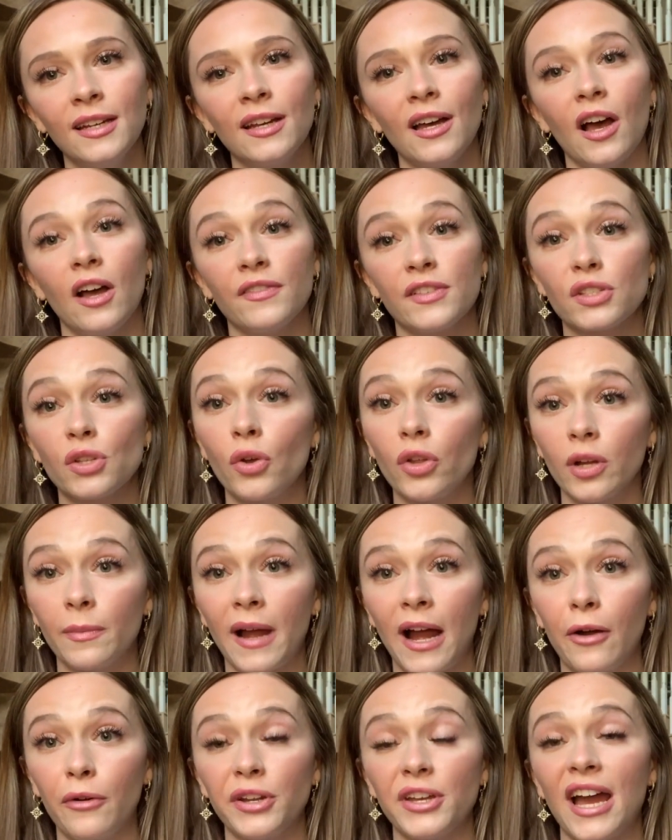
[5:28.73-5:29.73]
of solar
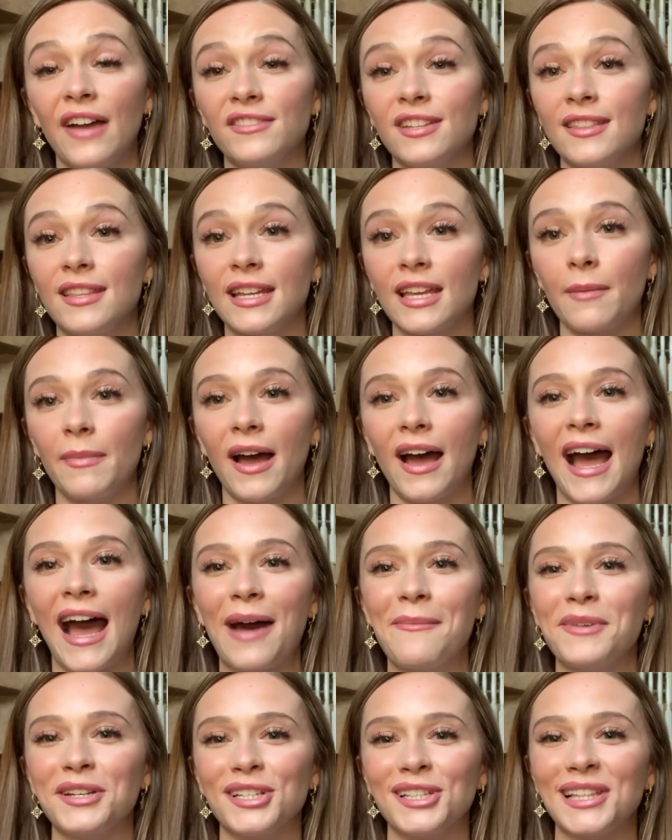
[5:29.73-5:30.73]
power, you have to think about how
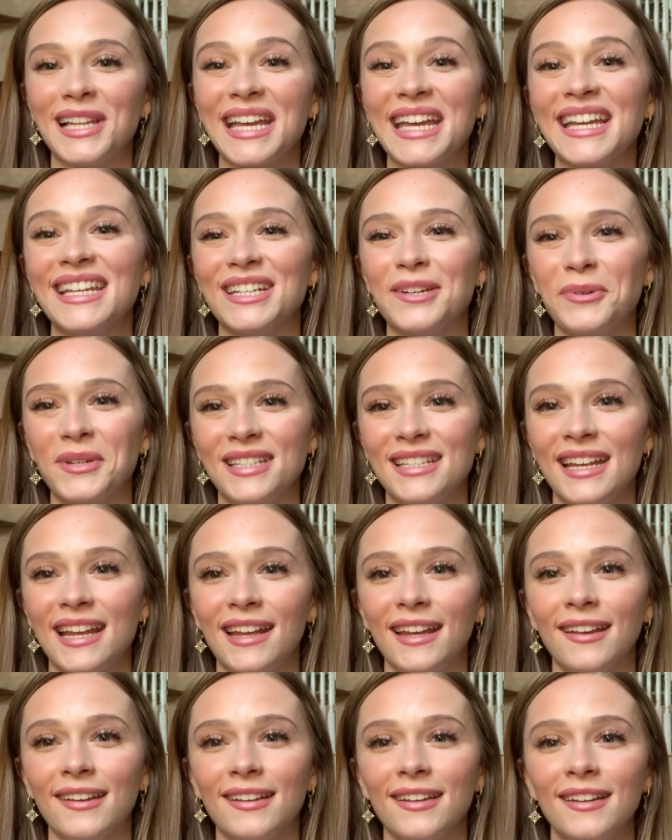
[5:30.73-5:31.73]
much land it would
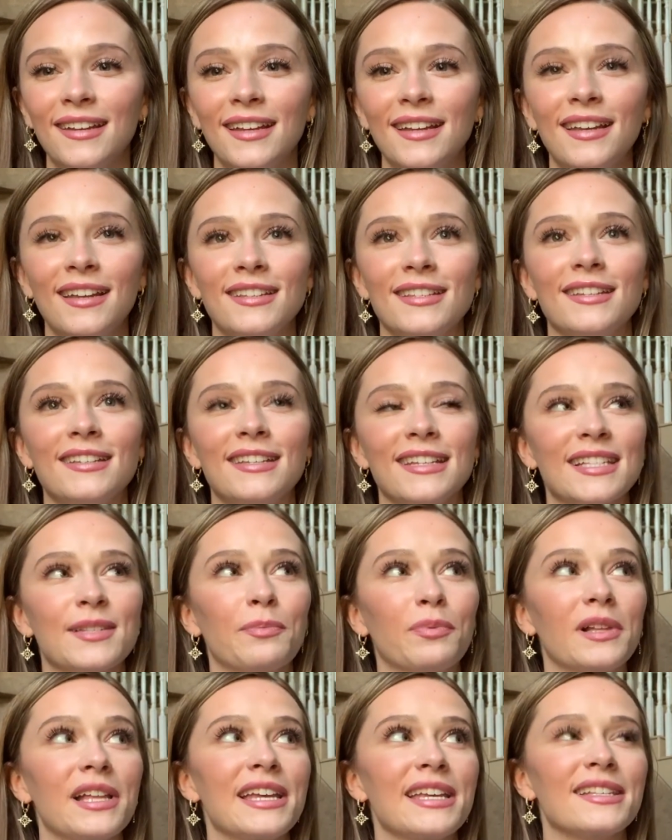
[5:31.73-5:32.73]
take to
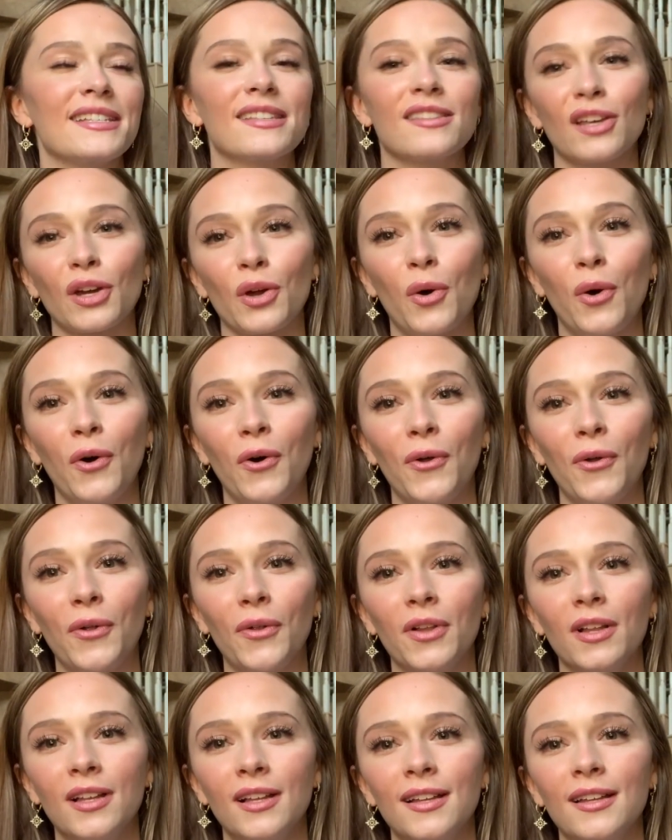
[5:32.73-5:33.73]
displace the
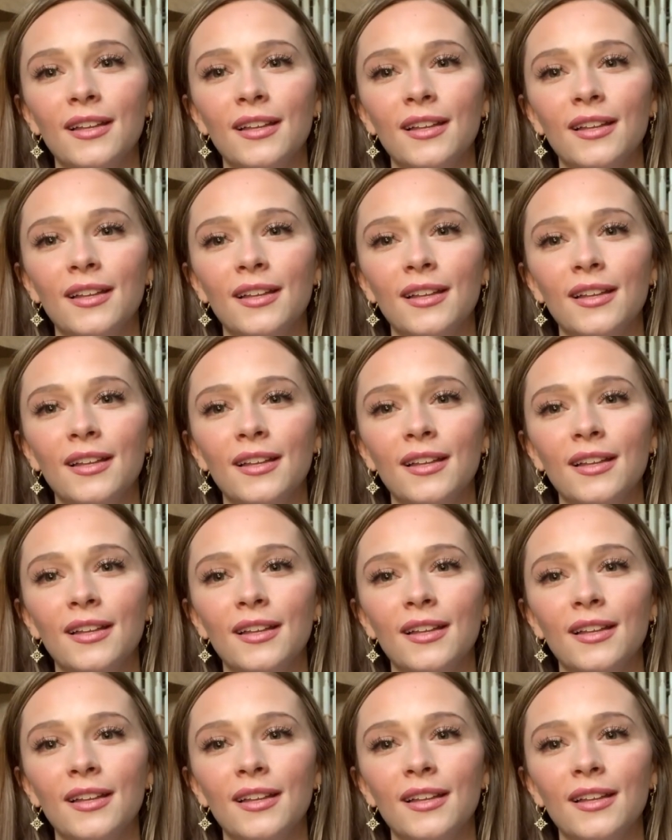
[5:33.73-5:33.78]
coal